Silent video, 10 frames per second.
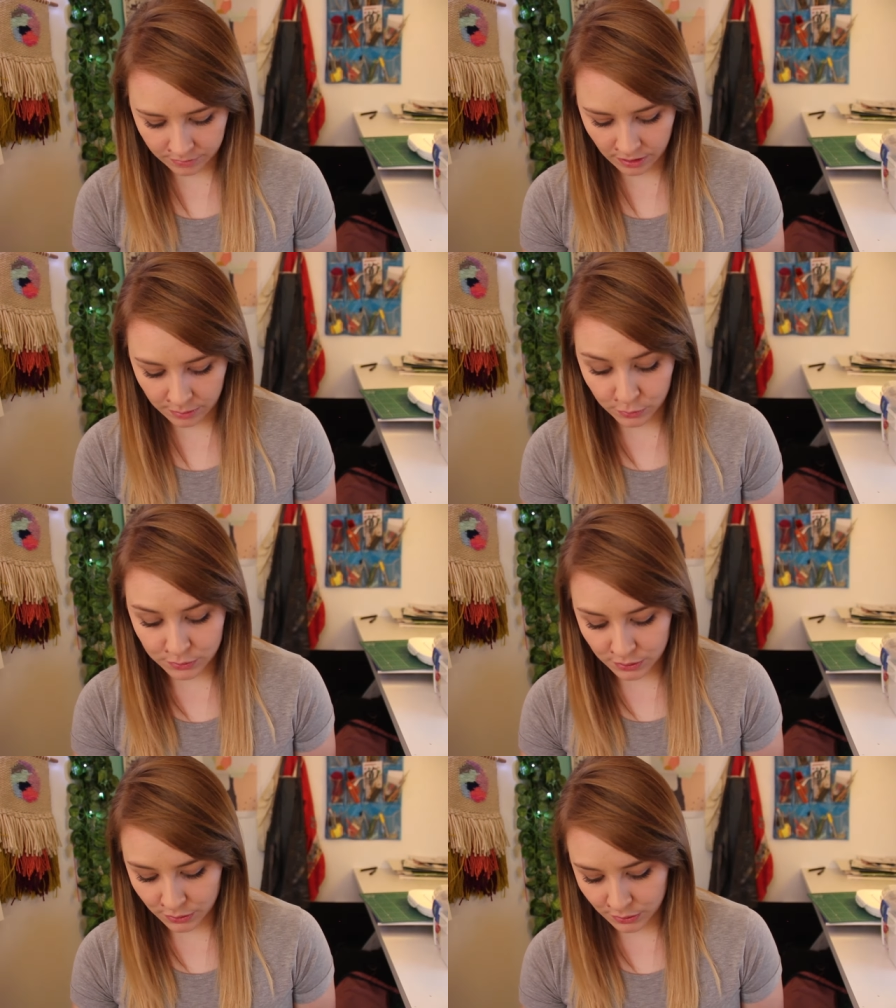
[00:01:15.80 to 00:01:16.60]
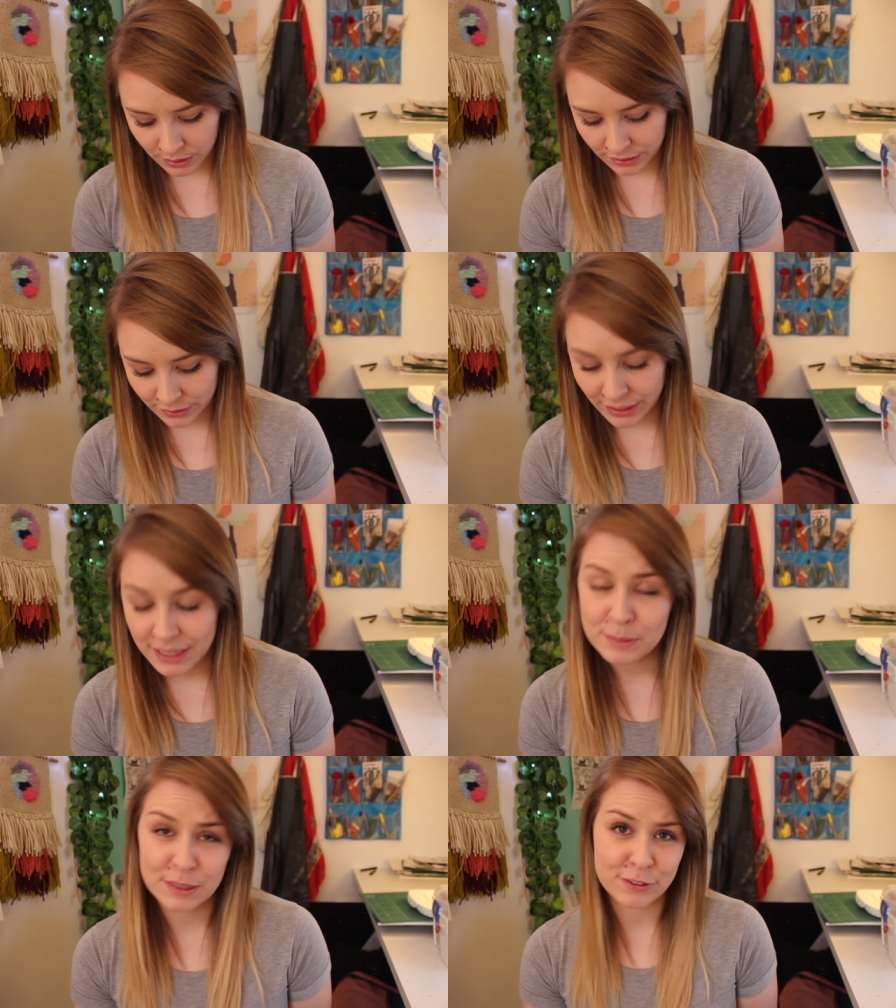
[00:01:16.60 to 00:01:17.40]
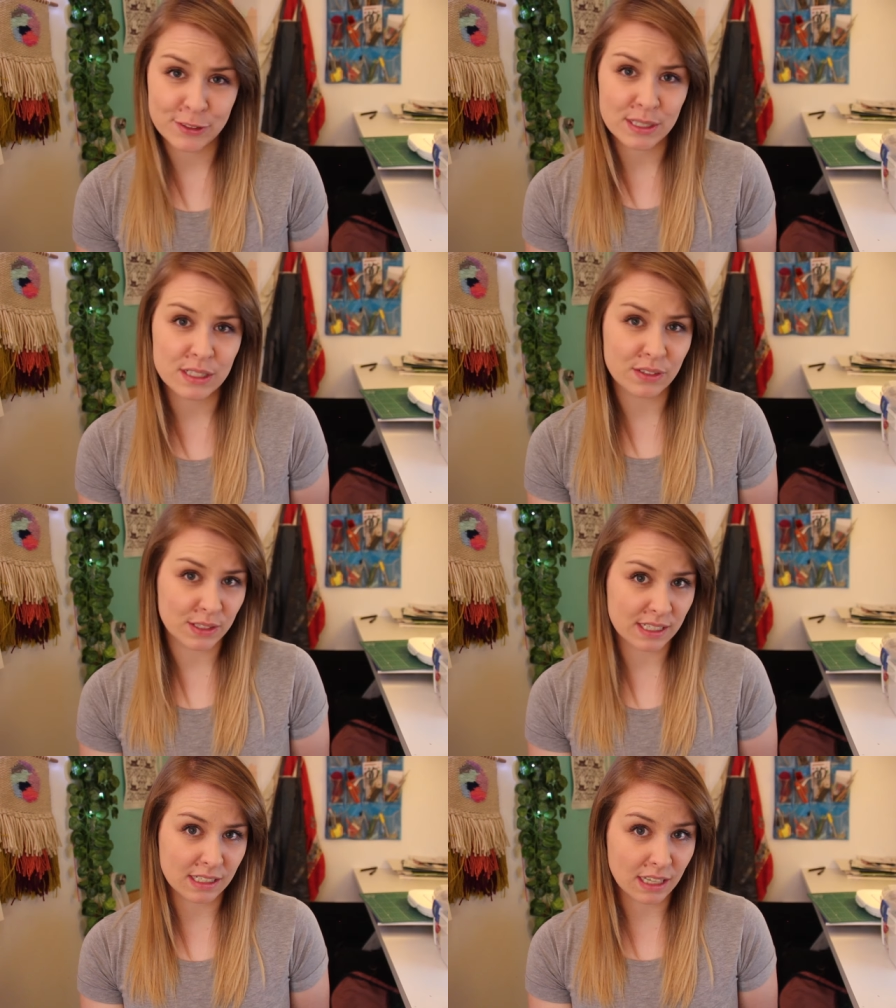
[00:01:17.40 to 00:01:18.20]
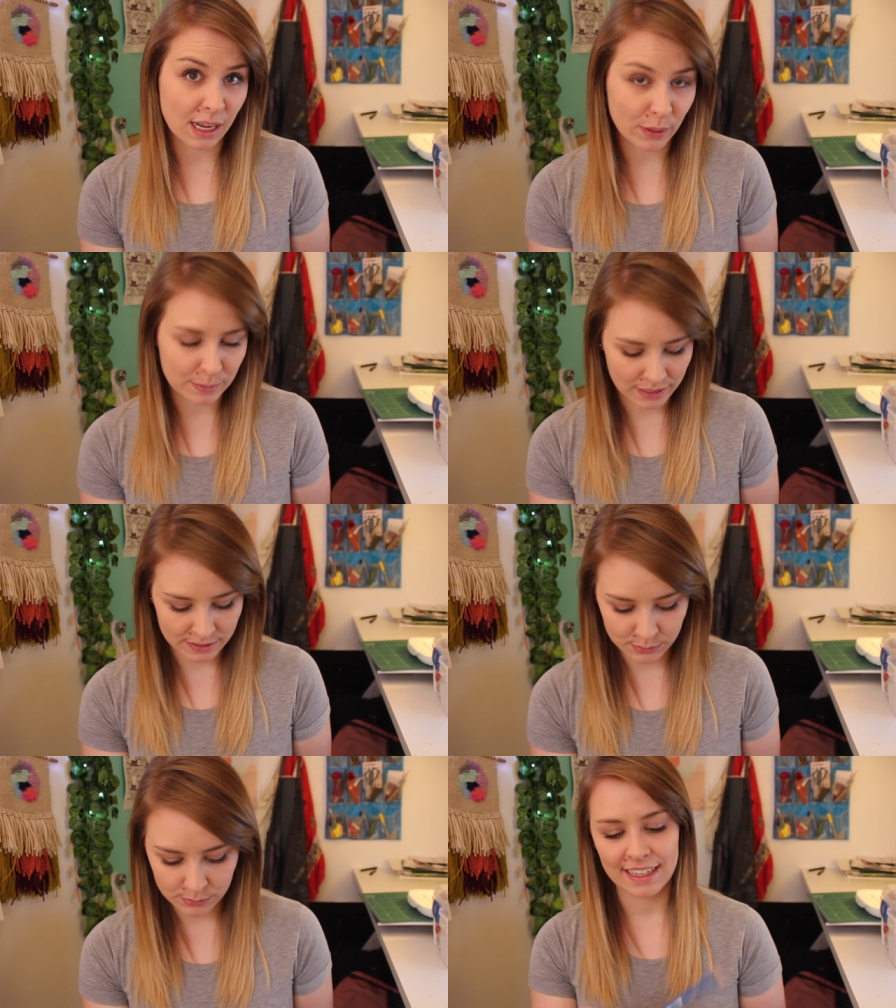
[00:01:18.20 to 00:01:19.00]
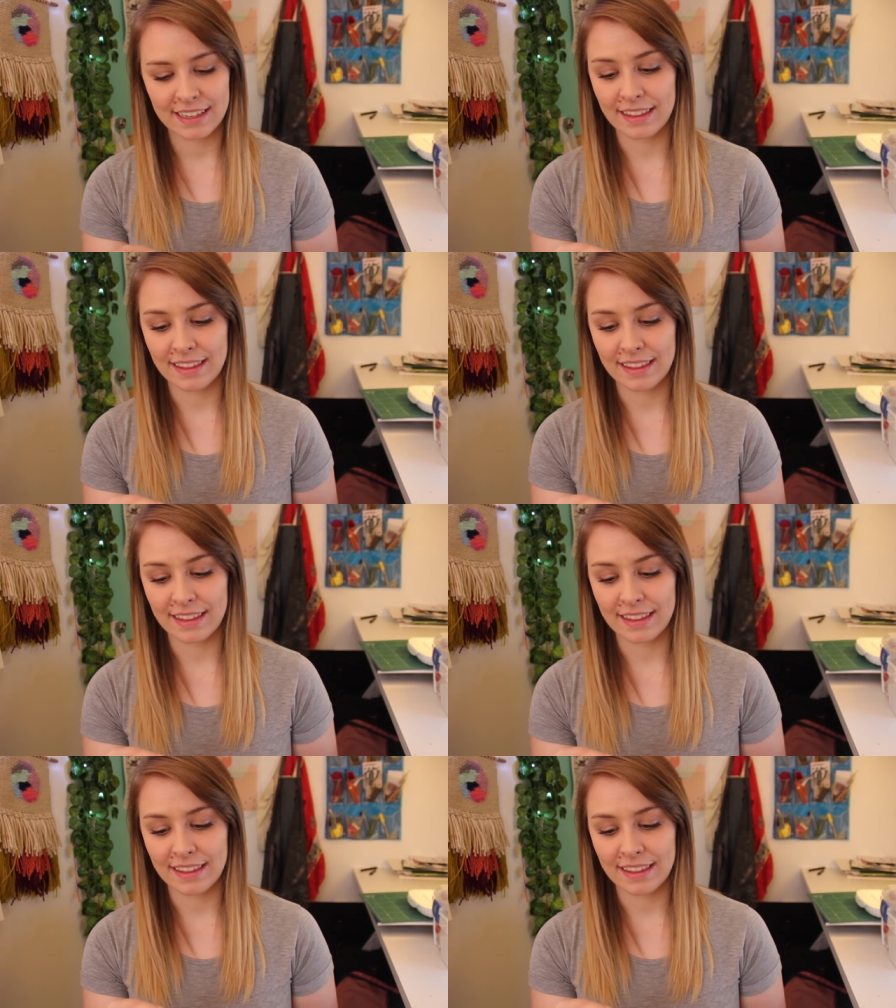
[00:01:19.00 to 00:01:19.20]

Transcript: I'm also incredibly fond of using lightweight pencils.